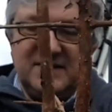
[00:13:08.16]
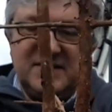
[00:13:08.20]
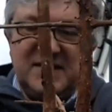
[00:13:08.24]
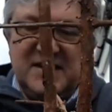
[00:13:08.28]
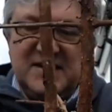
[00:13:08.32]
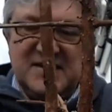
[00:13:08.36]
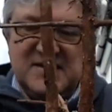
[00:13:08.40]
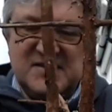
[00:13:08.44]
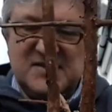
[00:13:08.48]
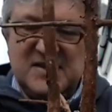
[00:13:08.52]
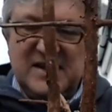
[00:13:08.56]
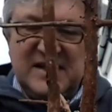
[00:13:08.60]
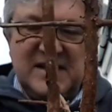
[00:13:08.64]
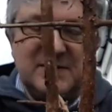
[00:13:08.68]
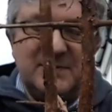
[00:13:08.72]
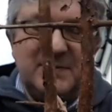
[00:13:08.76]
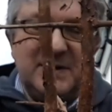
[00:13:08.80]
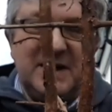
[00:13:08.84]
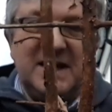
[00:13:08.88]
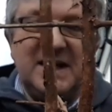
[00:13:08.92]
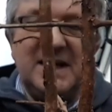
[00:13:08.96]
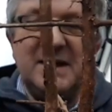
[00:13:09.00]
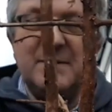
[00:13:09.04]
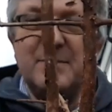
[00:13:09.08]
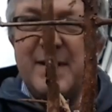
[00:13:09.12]
didn't seem to
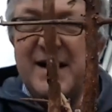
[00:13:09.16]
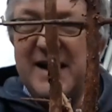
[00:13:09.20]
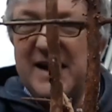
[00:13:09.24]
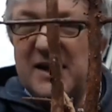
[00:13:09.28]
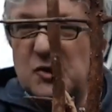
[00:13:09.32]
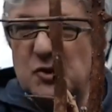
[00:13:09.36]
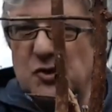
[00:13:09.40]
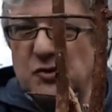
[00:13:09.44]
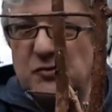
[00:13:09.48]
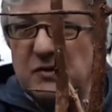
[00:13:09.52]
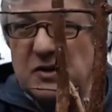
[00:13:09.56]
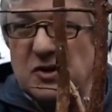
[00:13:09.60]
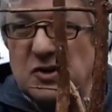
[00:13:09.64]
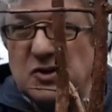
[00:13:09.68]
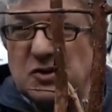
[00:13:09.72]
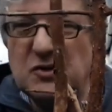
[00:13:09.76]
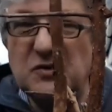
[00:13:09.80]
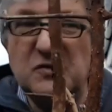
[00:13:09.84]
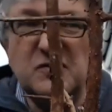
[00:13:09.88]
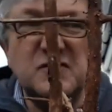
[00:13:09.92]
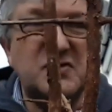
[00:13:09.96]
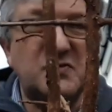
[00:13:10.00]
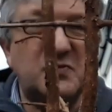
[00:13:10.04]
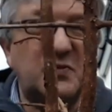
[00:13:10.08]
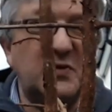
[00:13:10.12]
be any major
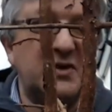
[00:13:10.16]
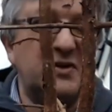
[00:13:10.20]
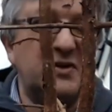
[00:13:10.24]
issues